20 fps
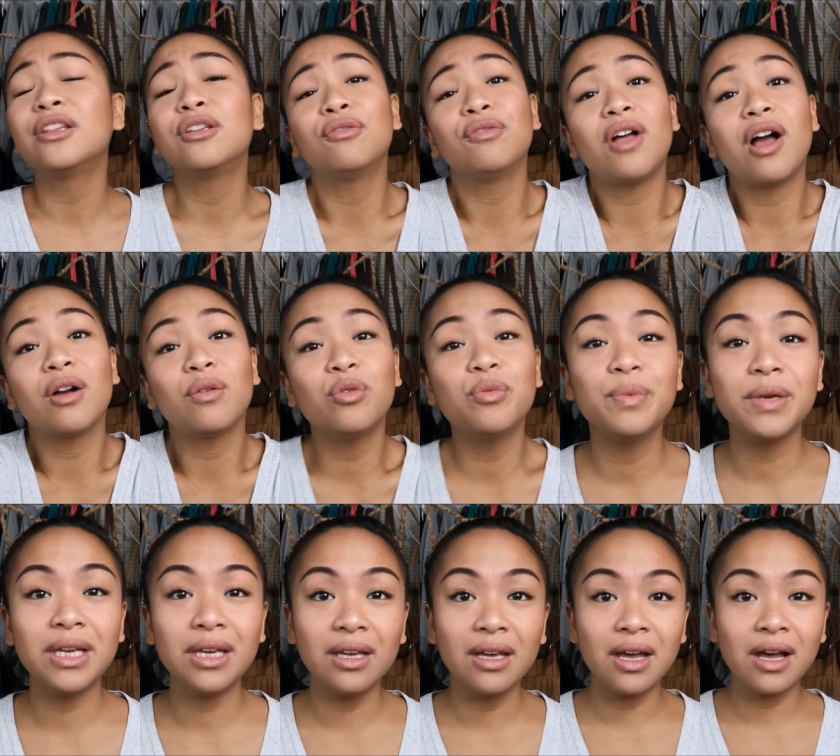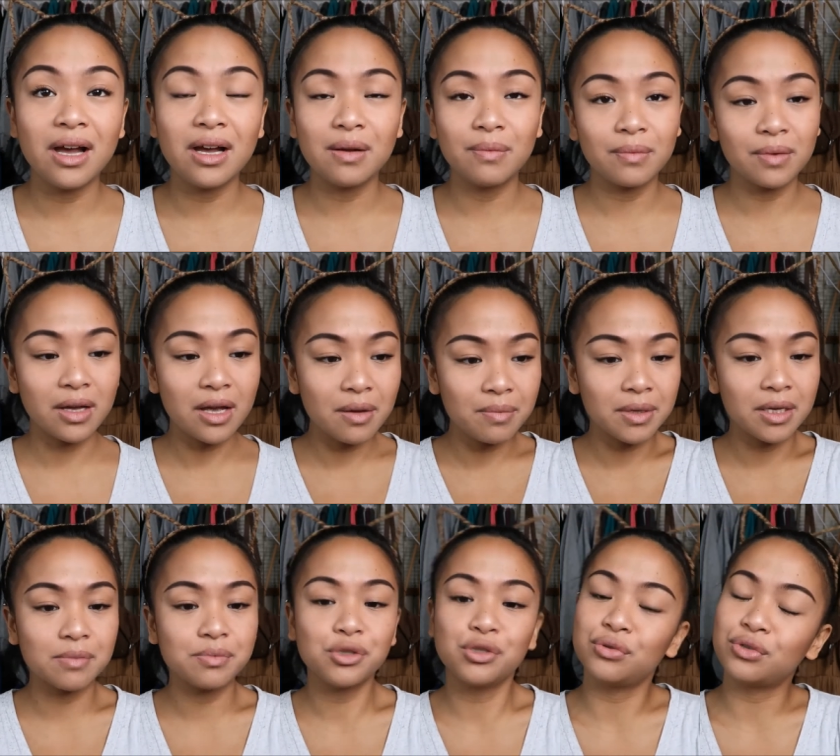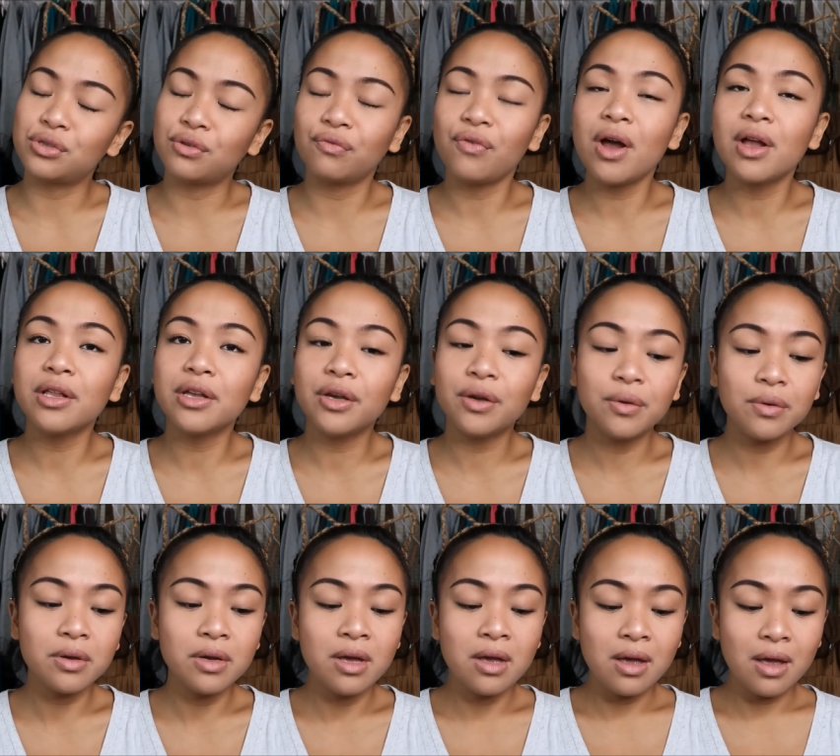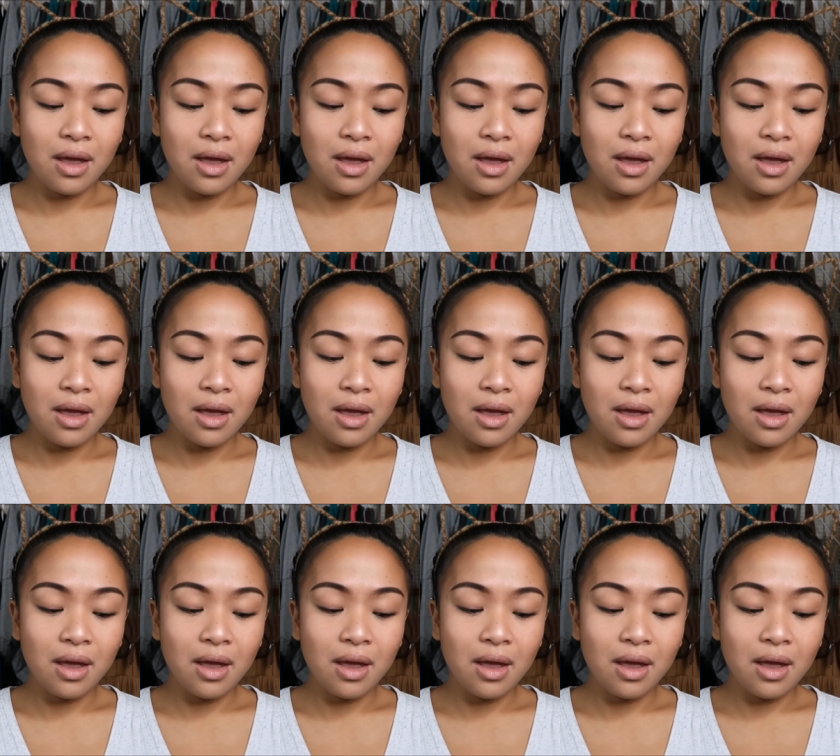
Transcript: The vlog will be coming up soon to follow.